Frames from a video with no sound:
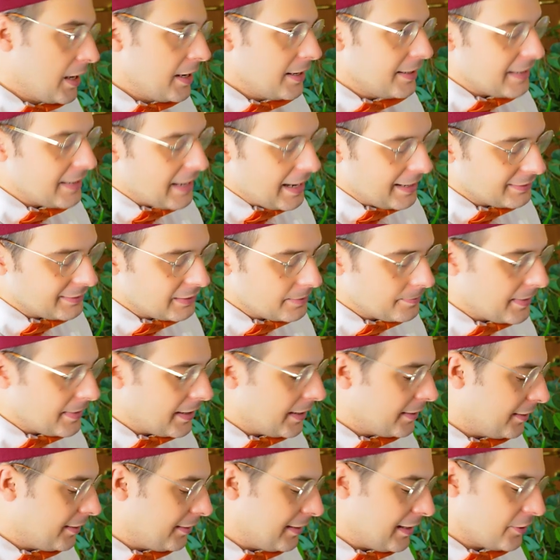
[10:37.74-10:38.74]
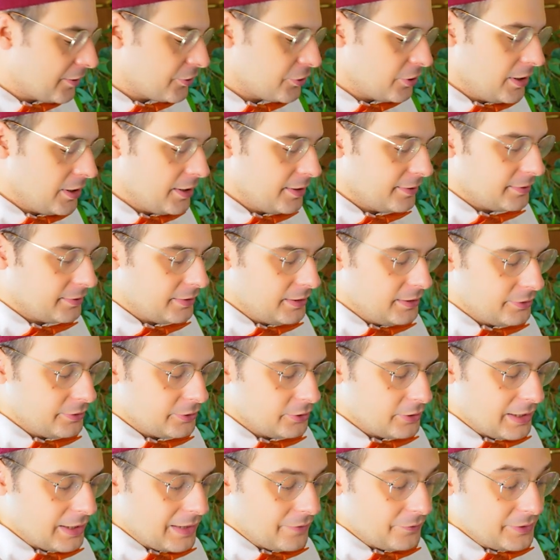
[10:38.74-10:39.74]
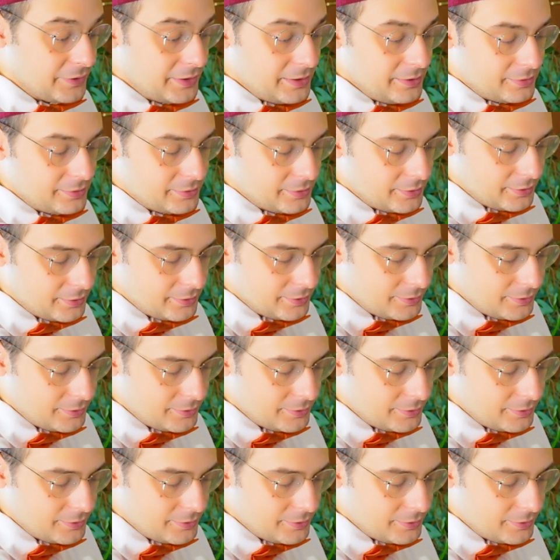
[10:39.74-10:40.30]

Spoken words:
Yeah, in the Mayer, actually, since you have this,